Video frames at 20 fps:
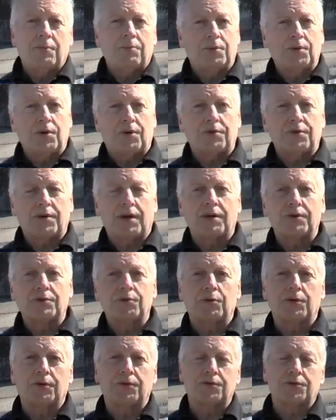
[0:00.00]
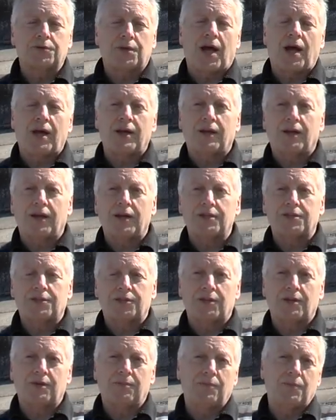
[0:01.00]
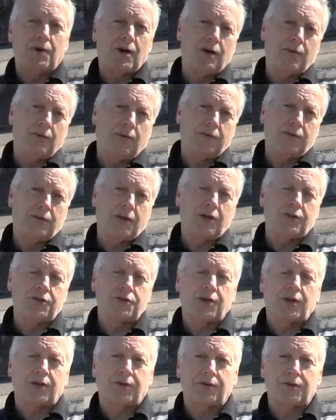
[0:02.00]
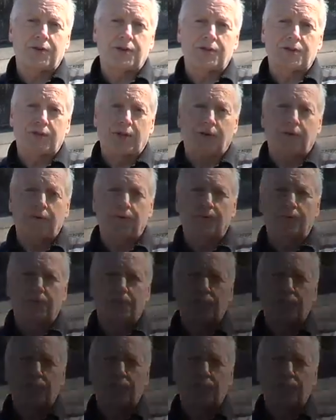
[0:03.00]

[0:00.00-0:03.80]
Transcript: Beyond that, you'll lose the highlights and, and, and shadow detail.